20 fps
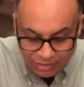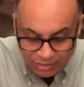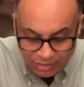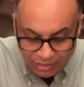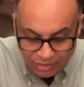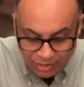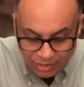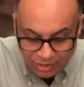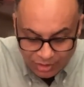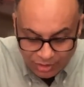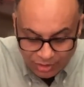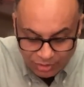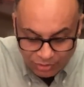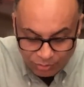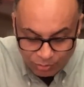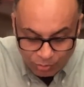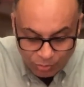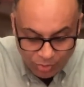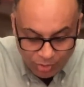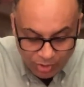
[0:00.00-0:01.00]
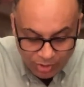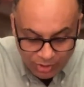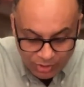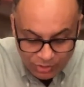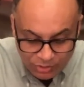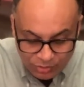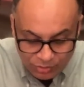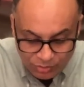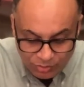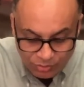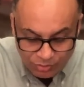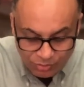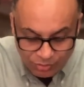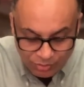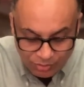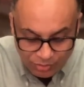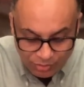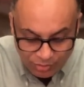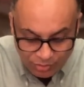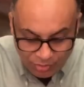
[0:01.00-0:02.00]
The smallest
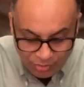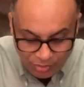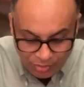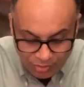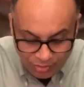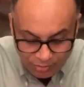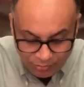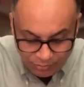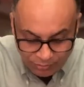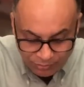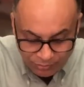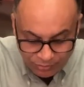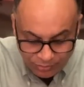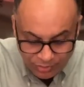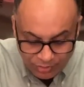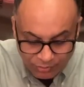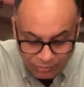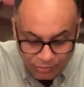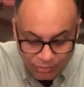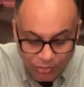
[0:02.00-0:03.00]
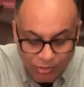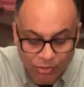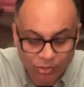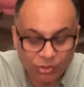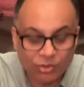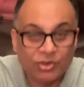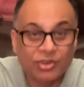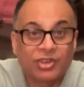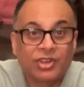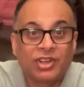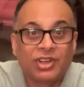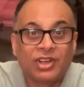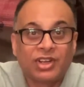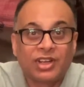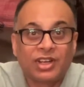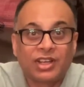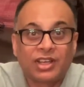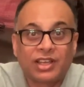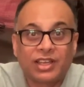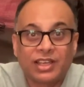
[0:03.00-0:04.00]
of the four
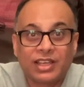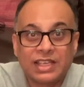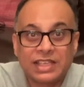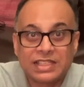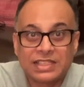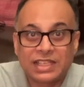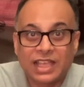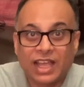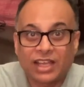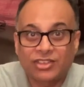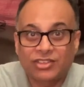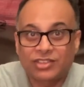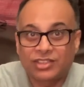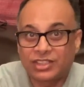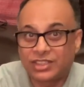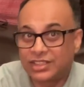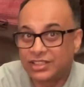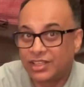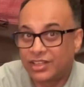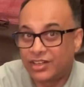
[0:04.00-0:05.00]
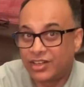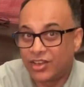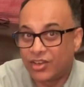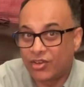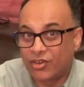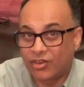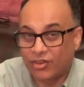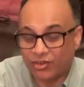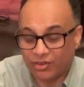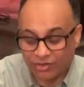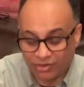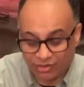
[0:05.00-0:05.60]
is actually the Dior.